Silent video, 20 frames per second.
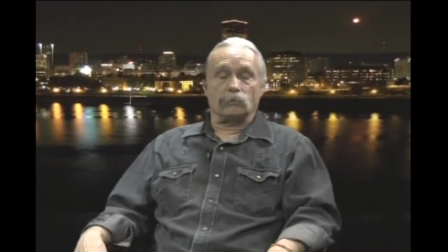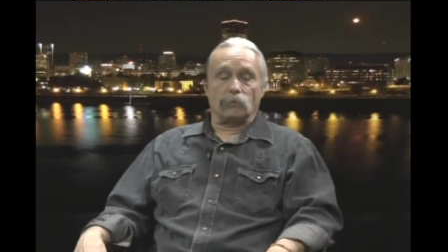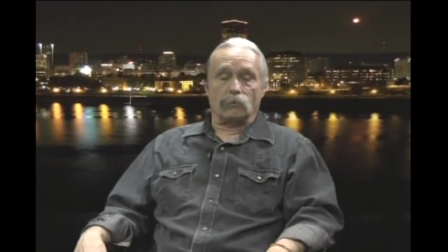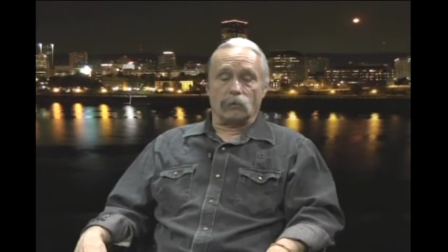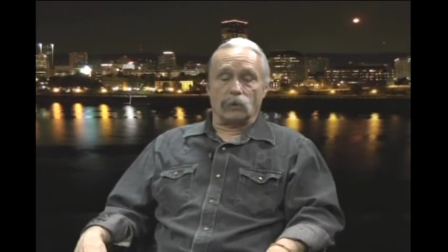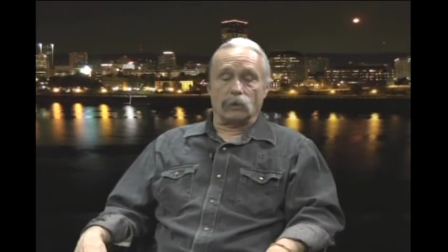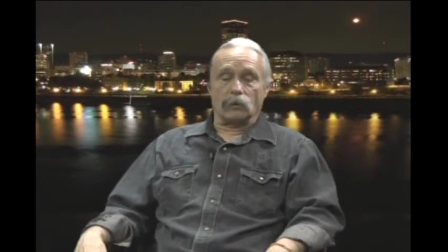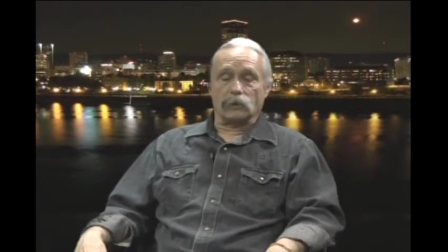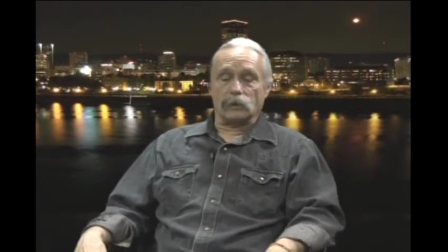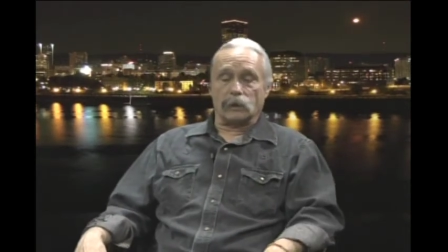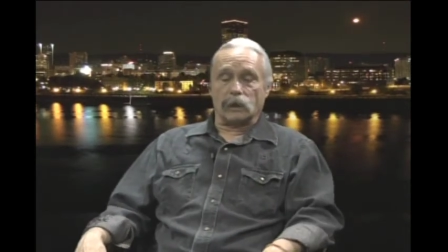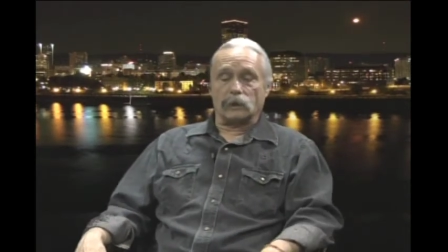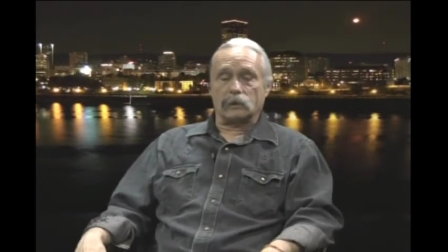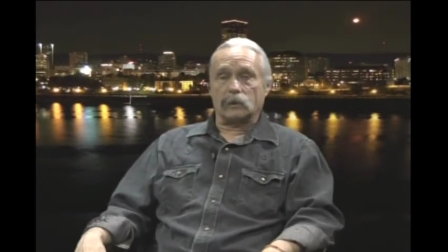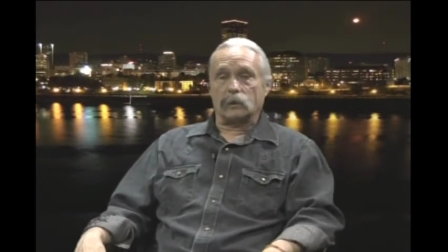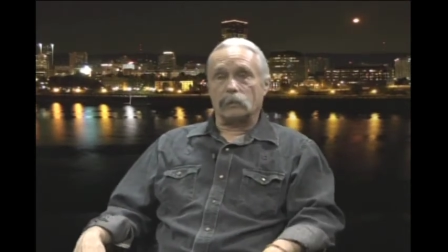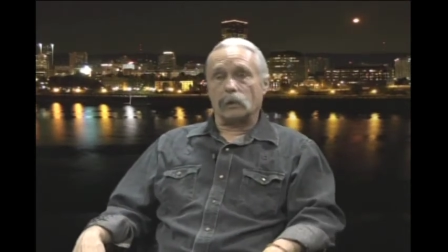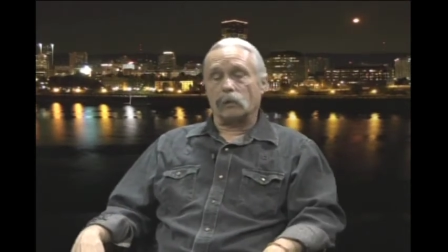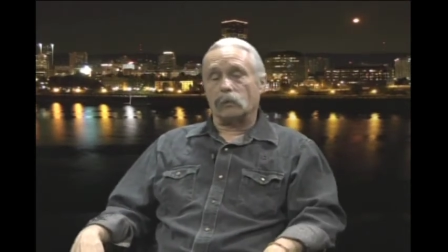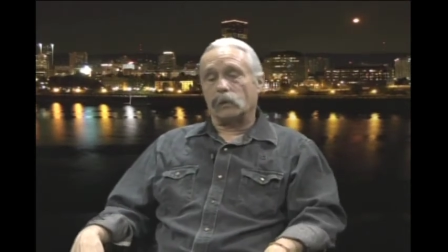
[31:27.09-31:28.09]
viewers out
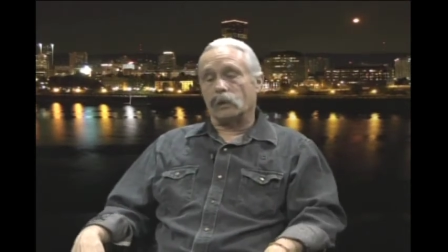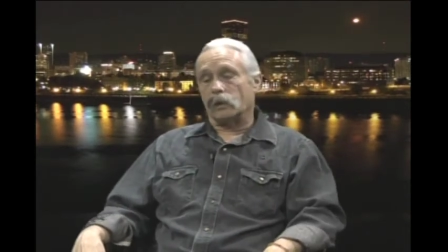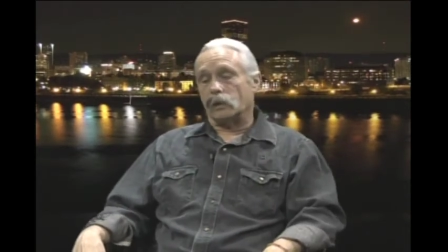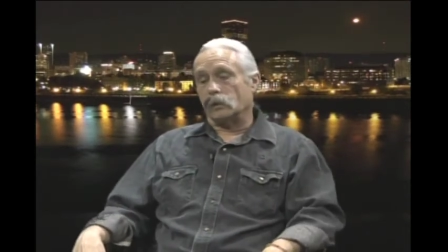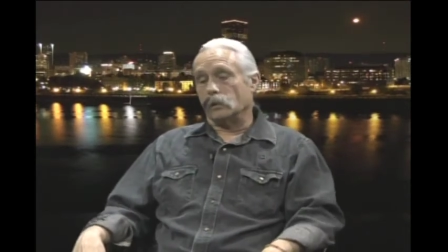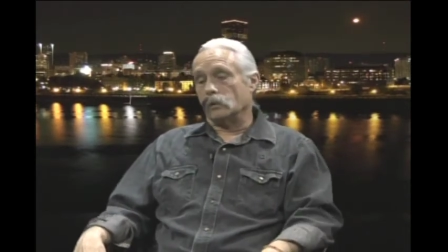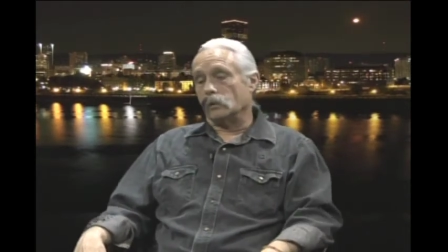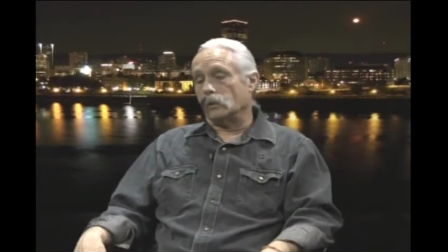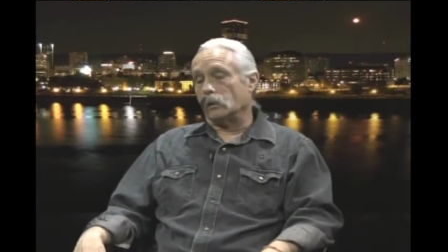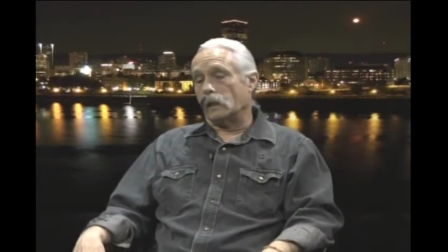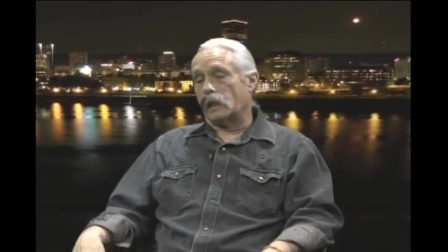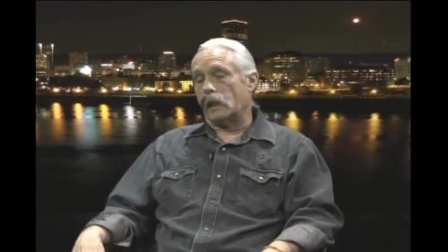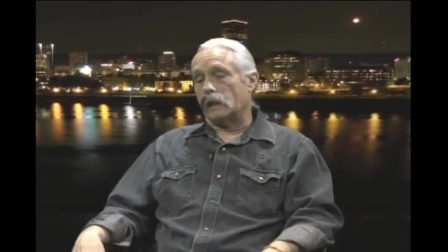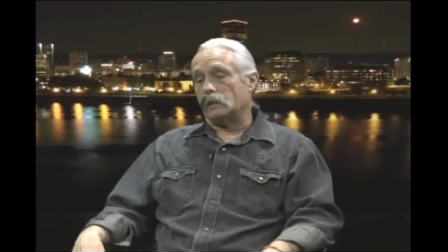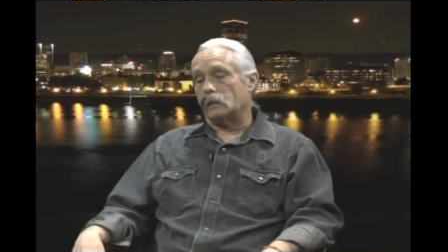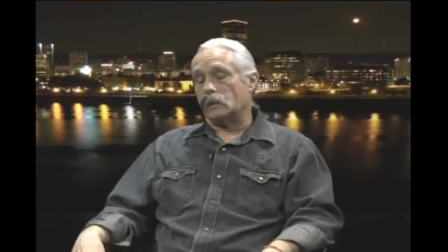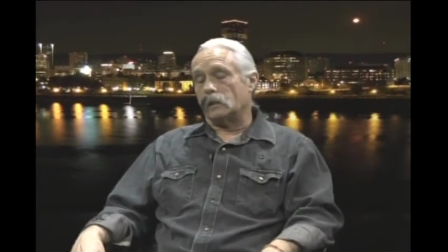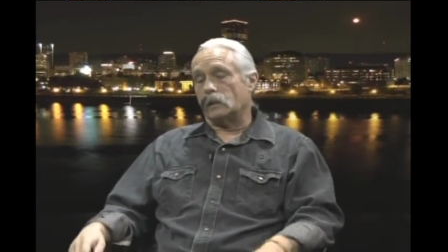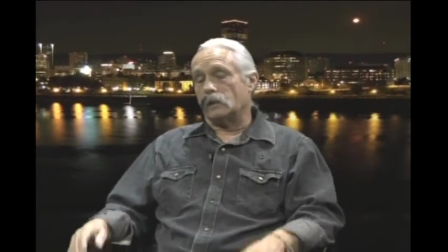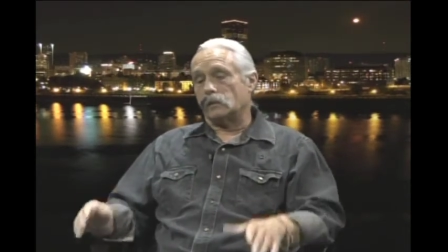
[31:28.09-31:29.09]
there may want to Google
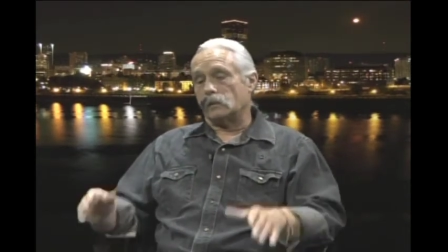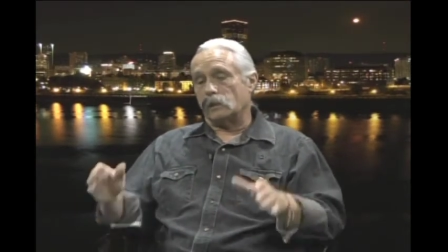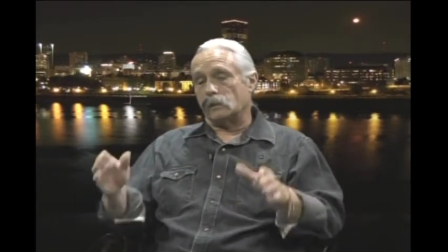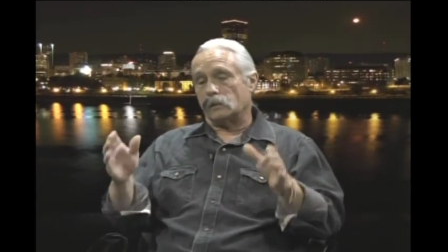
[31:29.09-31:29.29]
that. That it's,